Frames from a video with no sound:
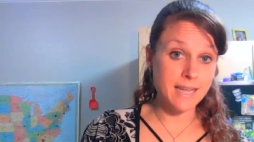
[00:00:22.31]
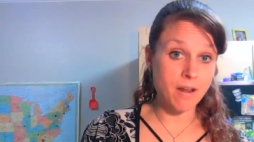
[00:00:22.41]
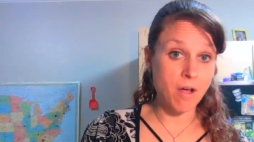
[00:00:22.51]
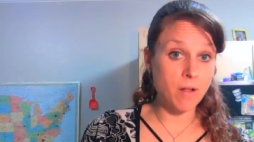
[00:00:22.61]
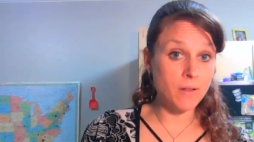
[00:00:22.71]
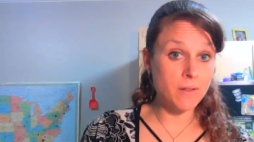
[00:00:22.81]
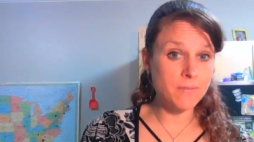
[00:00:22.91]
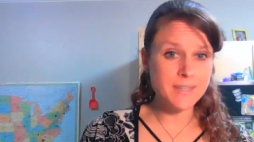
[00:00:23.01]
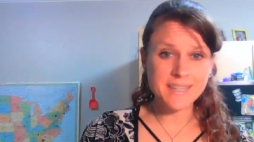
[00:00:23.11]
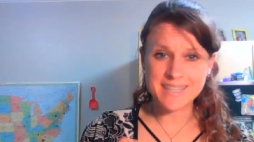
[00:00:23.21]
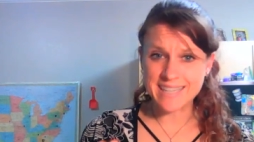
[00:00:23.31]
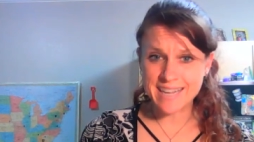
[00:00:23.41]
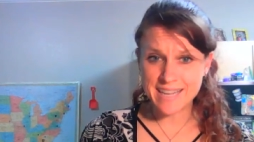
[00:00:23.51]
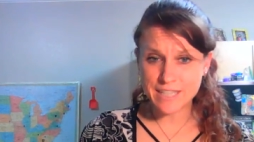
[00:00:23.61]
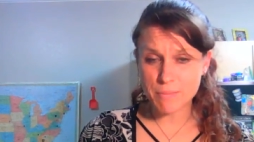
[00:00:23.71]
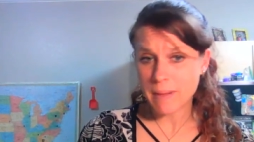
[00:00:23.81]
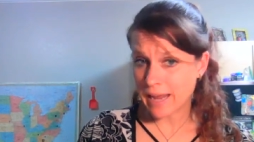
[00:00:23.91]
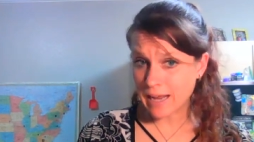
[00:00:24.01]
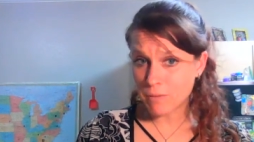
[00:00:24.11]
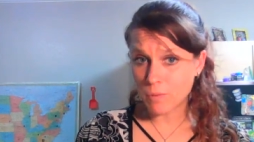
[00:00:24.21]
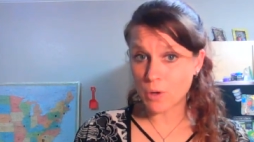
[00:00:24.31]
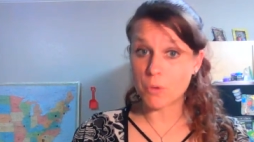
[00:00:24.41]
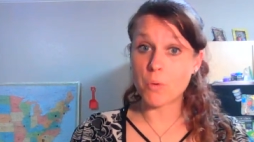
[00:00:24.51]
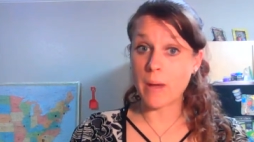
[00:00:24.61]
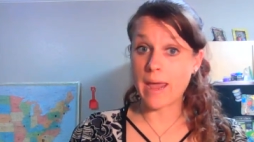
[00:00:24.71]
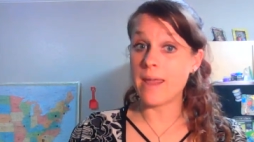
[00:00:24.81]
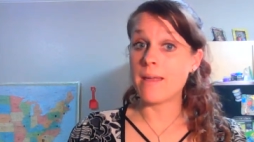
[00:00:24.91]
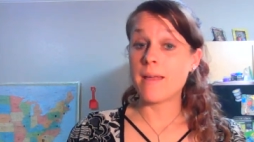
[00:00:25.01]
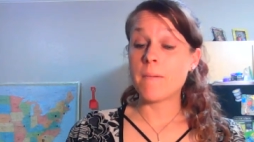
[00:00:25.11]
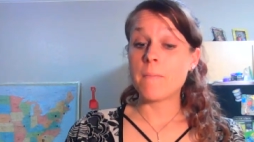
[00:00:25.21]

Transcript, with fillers: that all of the disease and pain will go away,